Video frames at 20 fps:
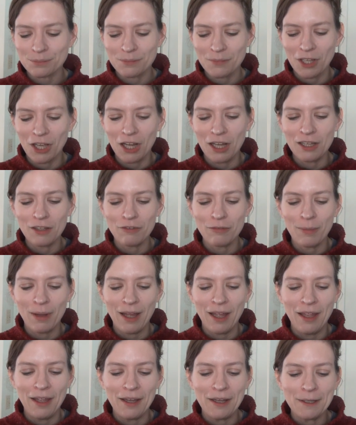all of
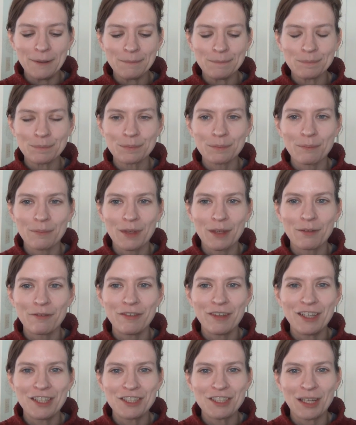my
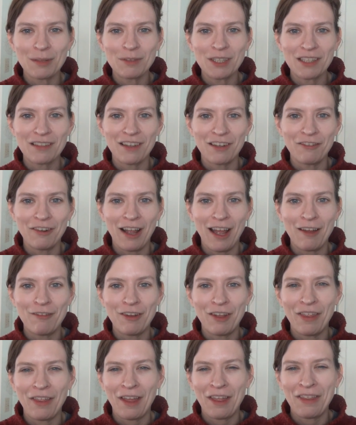finished objects on Rav,
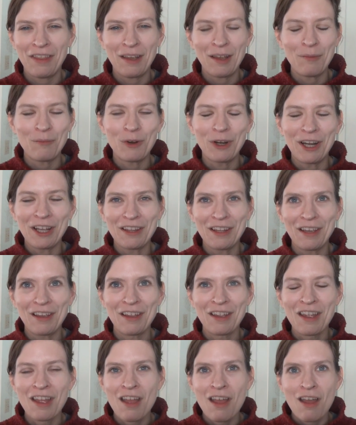I think I'm wearing
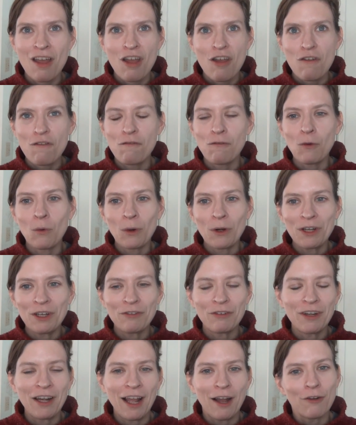4
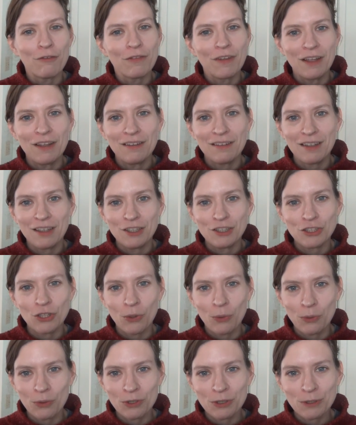different outfits in
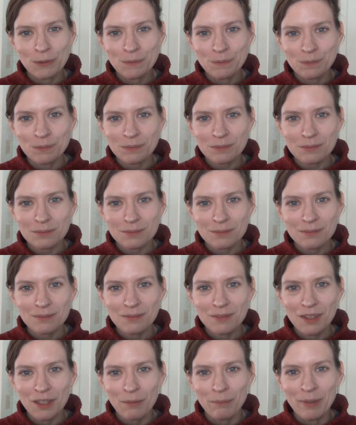total,
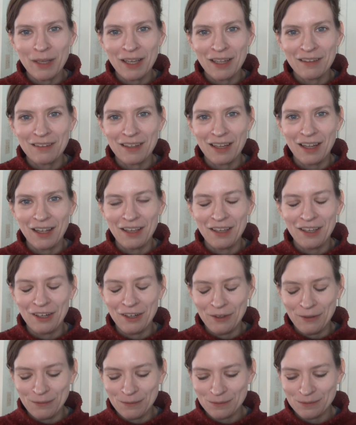because
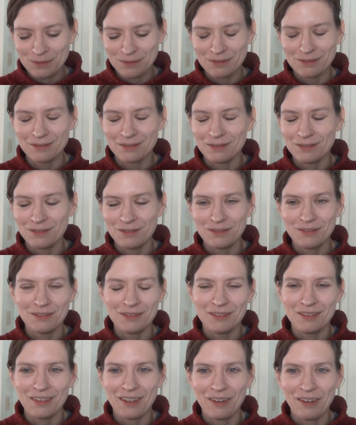
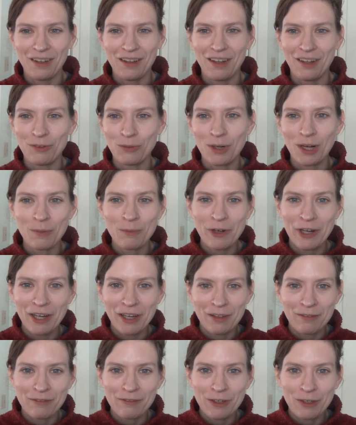that's what I'm
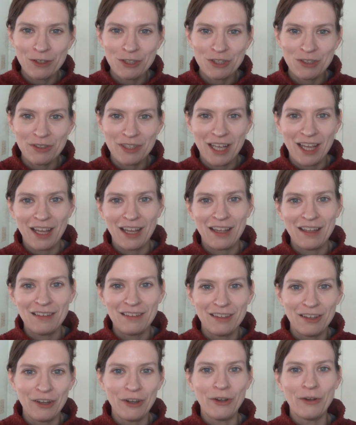wearing on the photo shoot day.
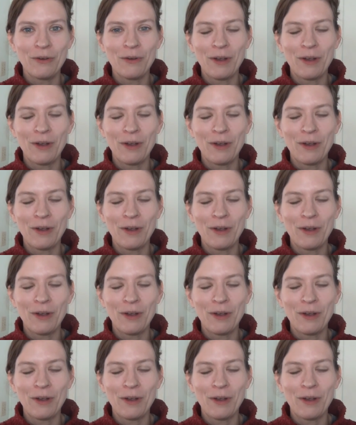So